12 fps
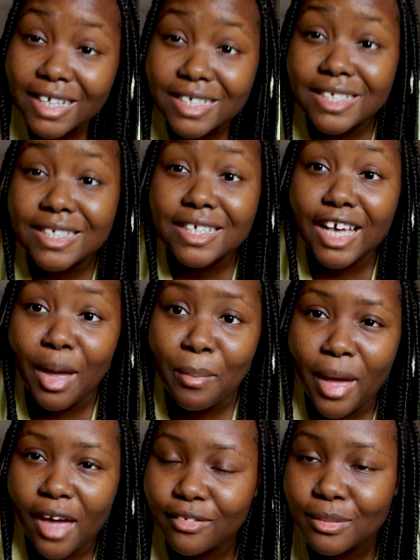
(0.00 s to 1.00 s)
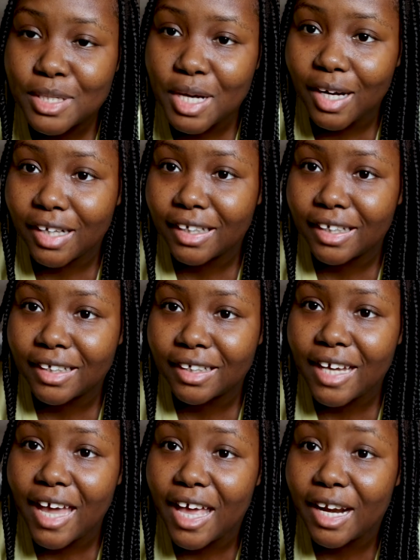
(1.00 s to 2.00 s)
I just got back from
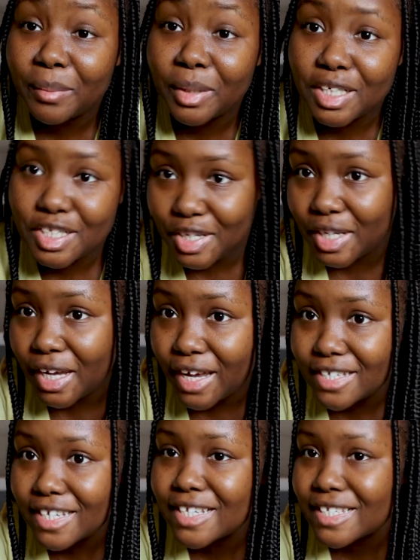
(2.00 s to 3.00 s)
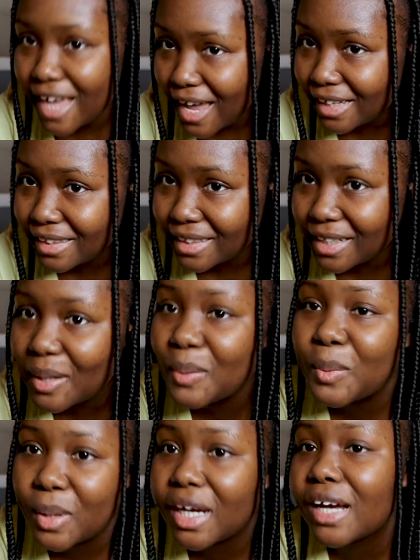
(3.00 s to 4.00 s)
Target and I'm gonna show you guys exactly
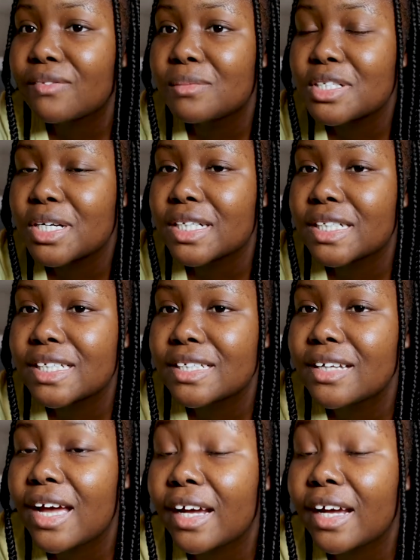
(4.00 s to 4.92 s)
what I got from Target.